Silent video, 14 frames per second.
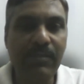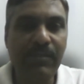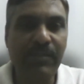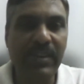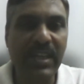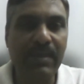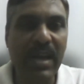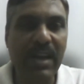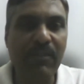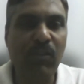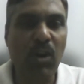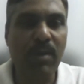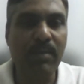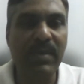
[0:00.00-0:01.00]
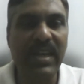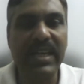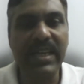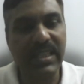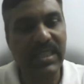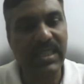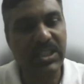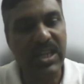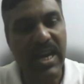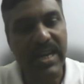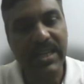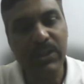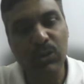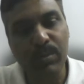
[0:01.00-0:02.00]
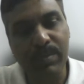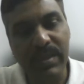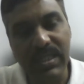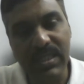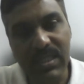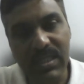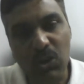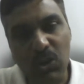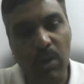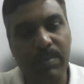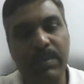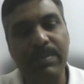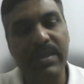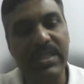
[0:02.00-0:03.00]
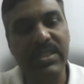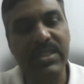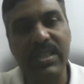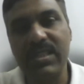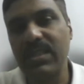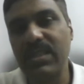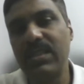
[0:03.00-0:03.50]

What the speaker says: feedback form link in the chat. You please copy paste it,